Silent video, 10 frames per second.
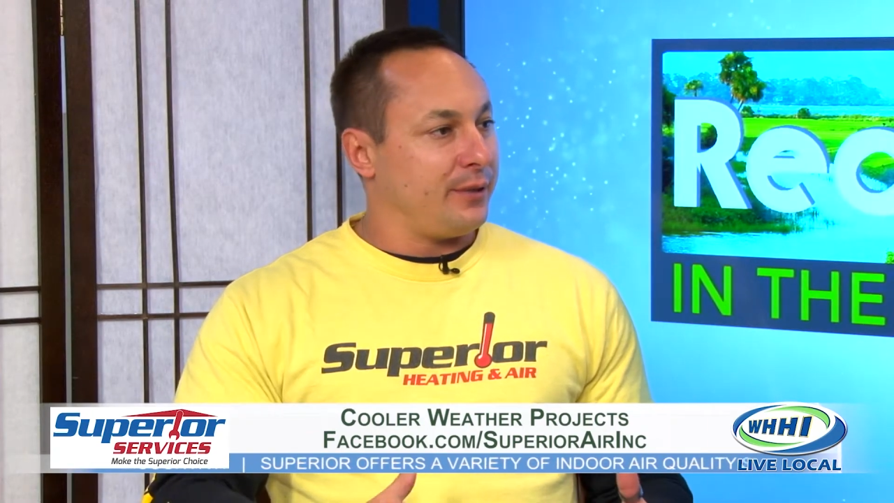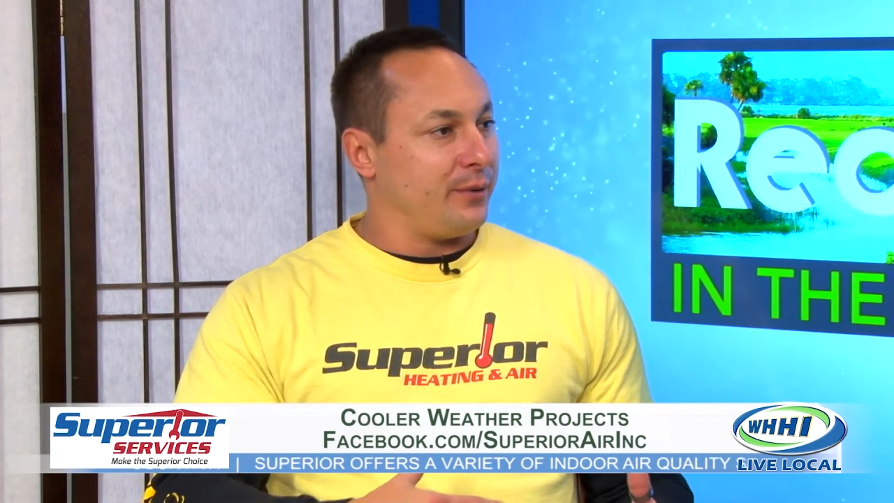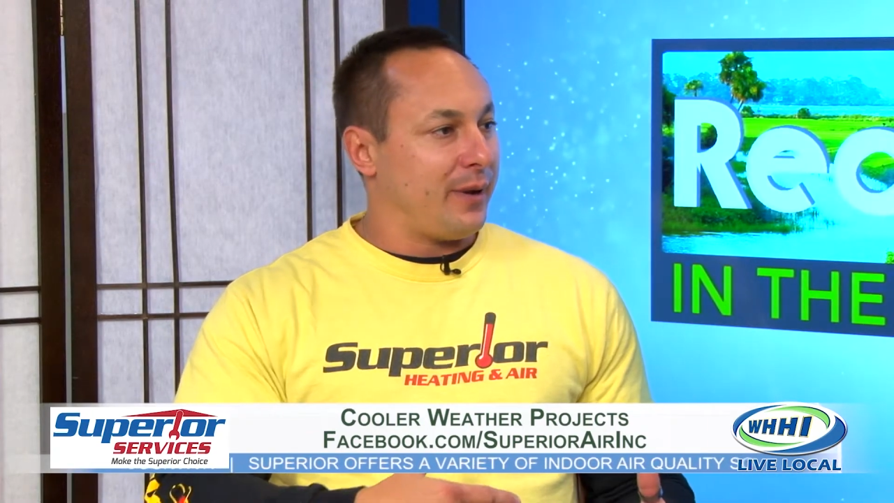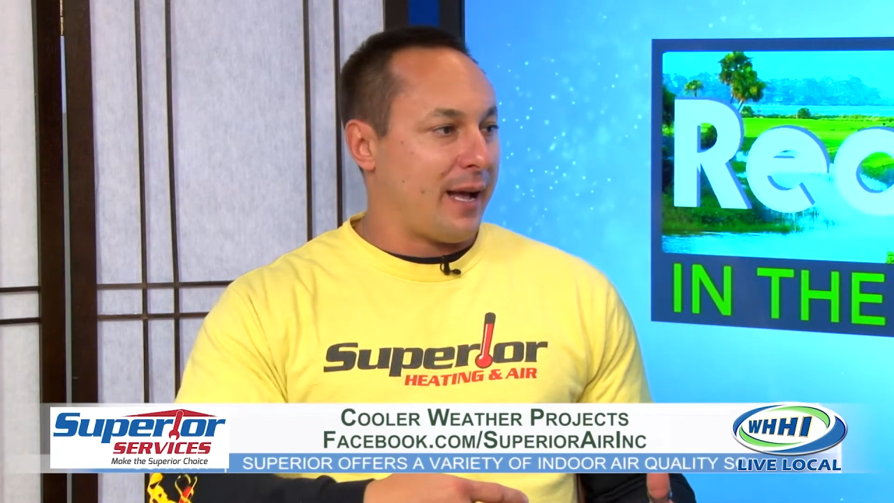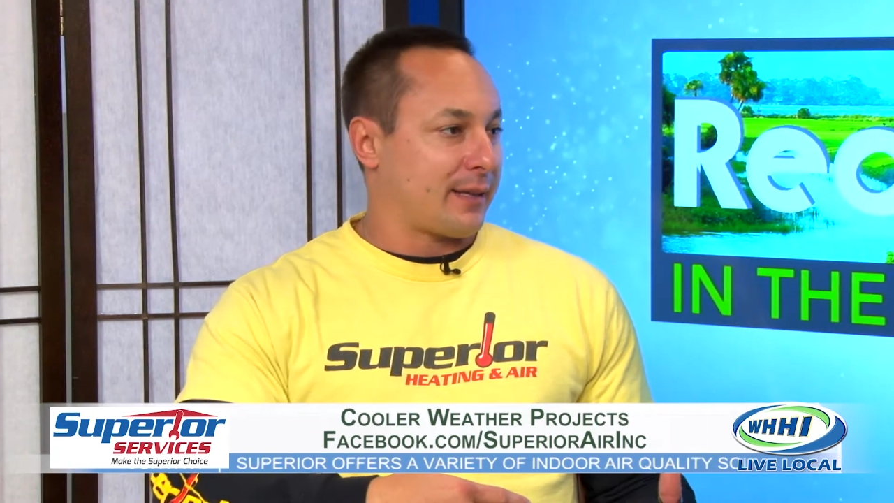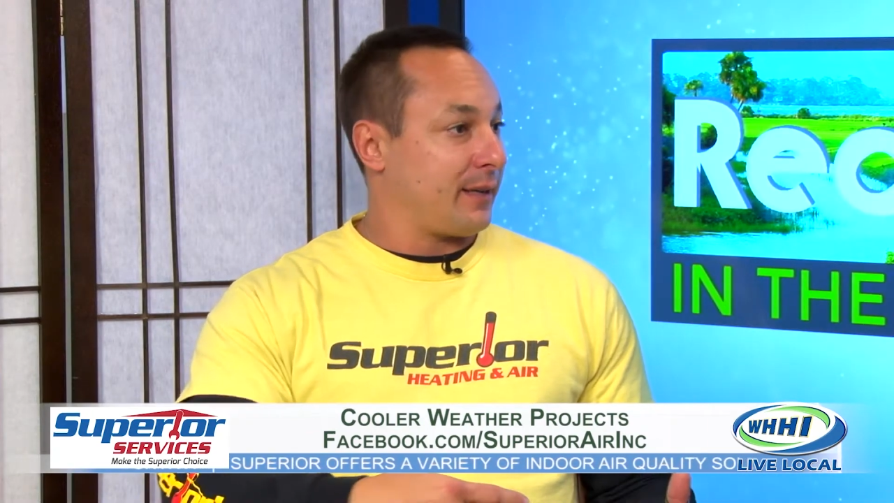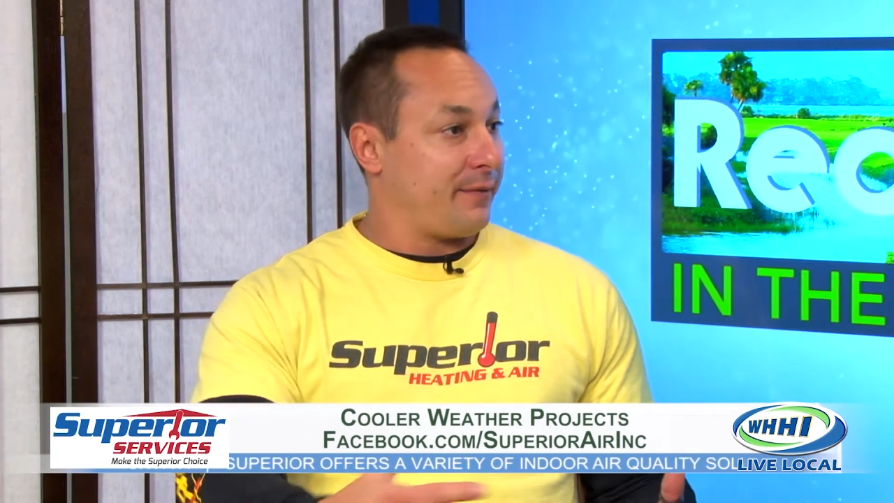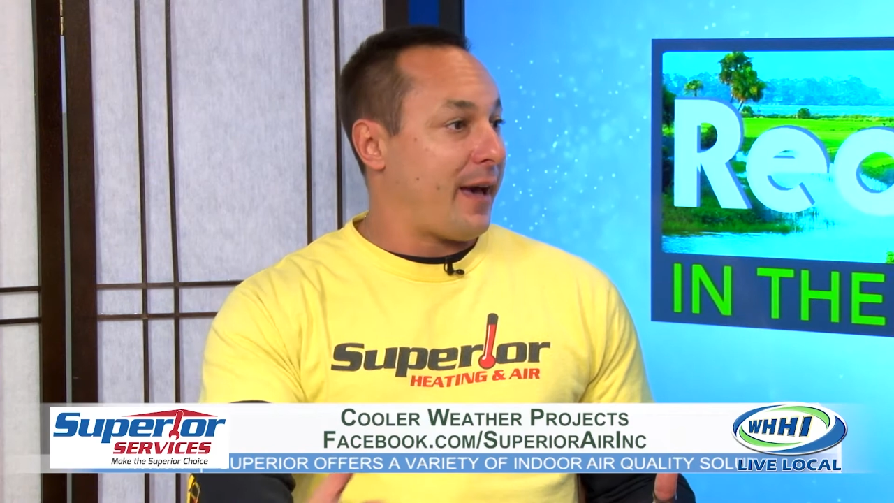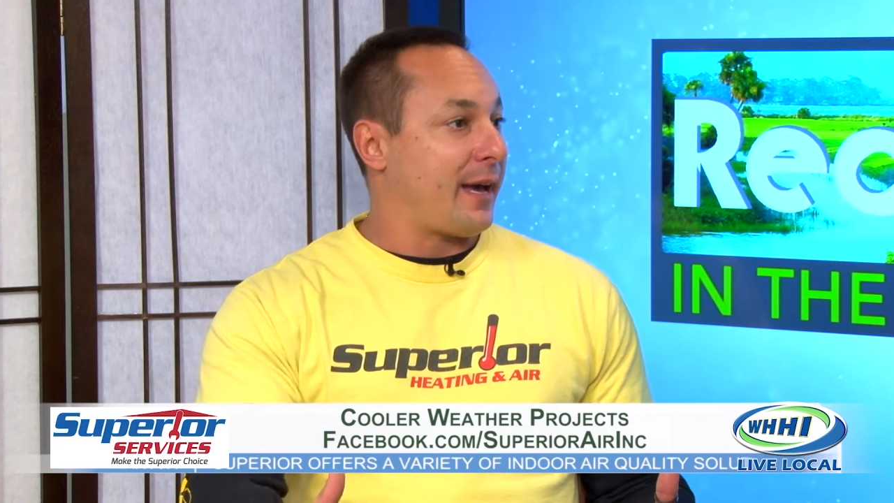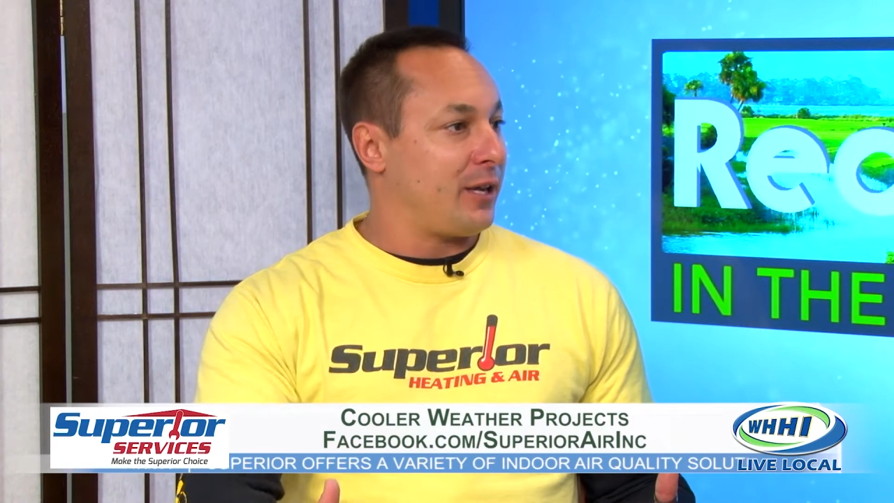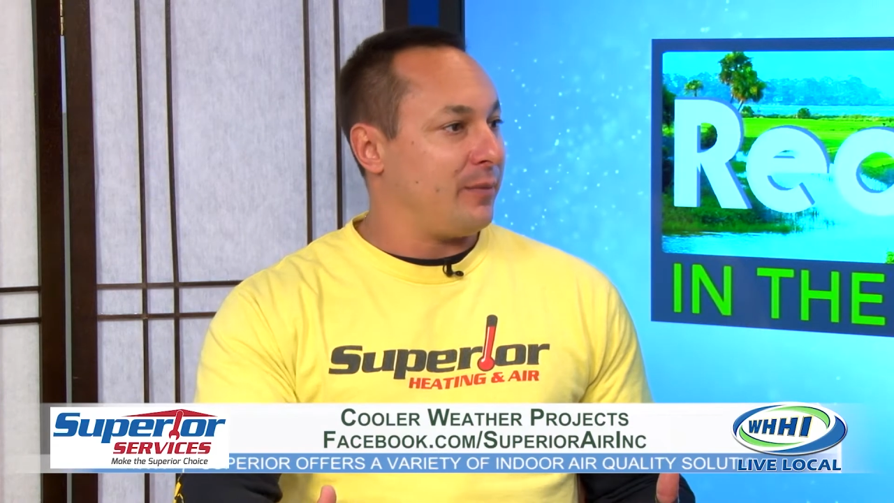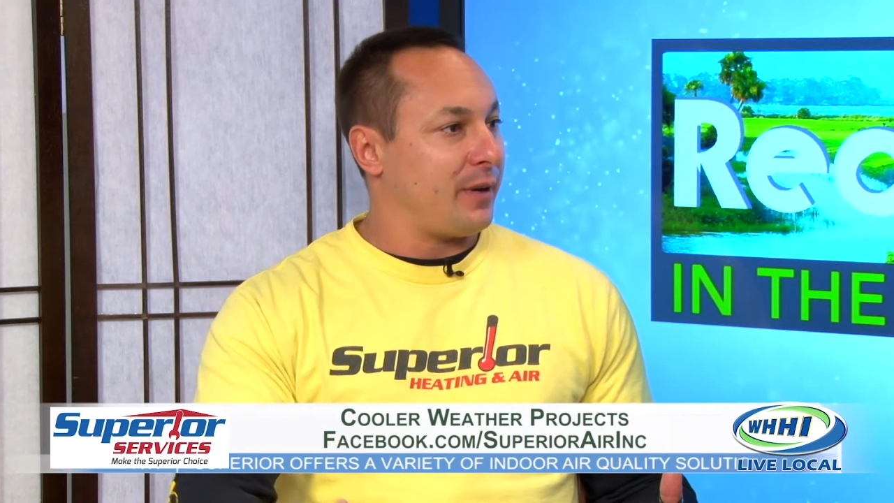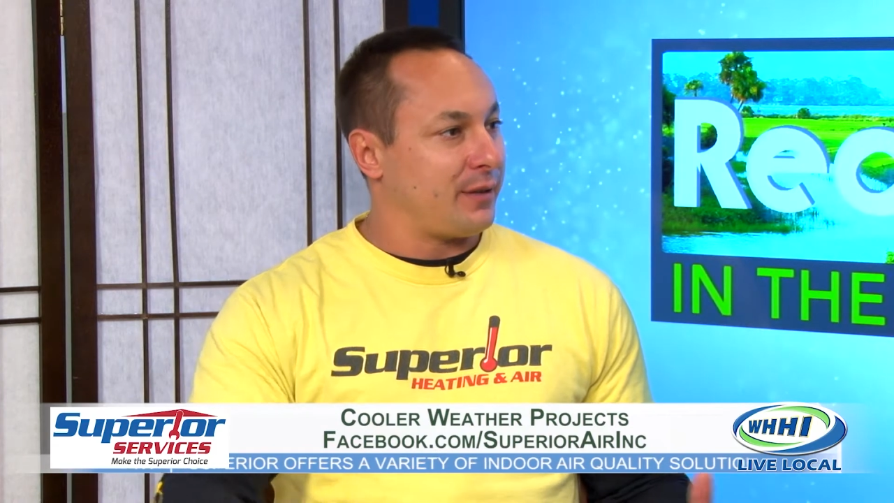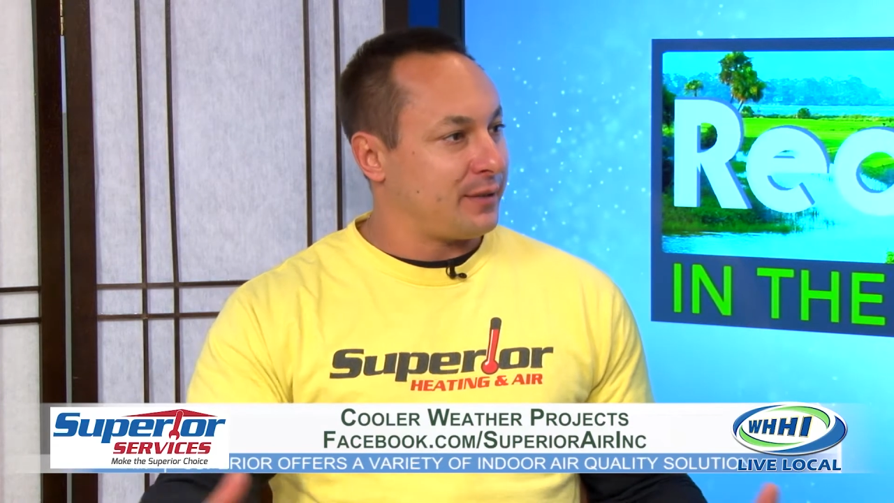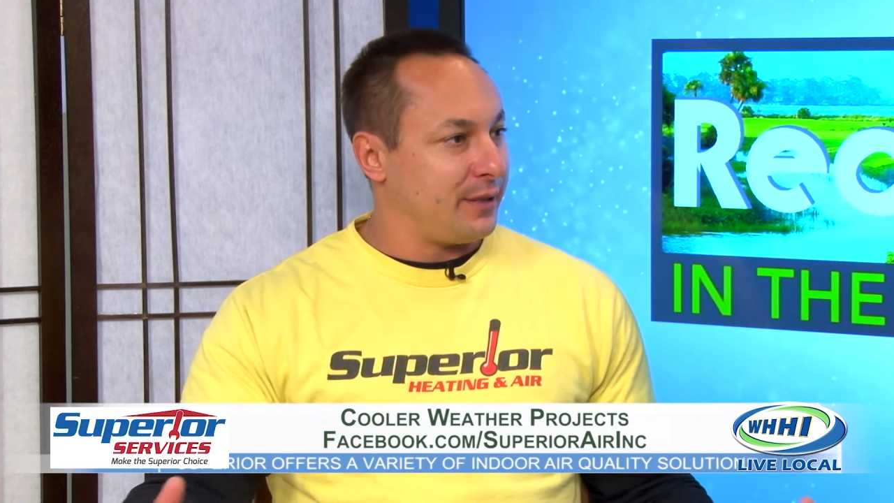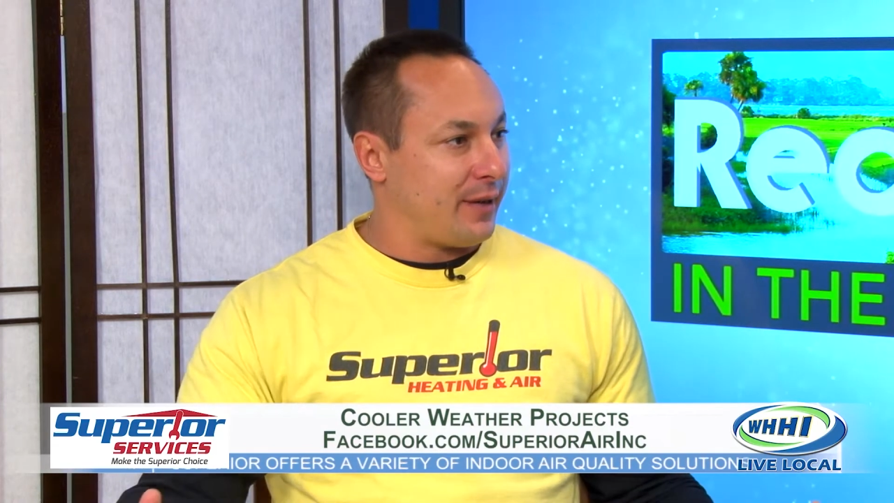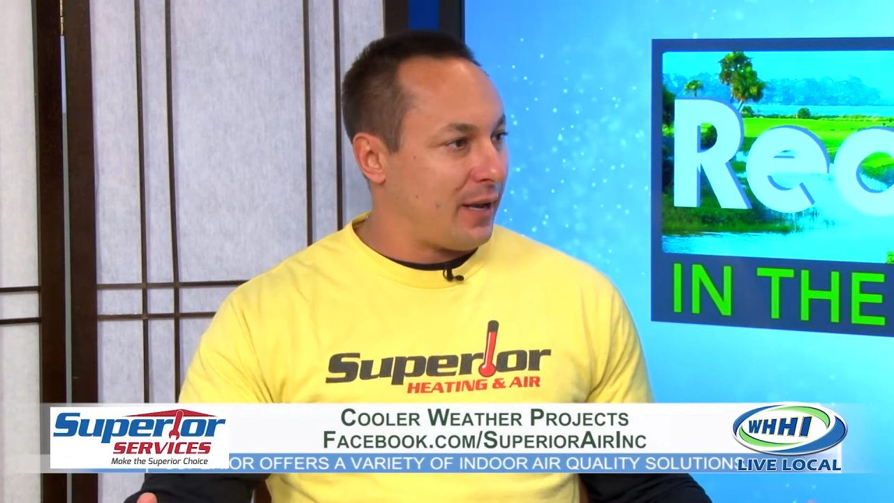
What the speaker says: to act like a vacuum and all of a sudden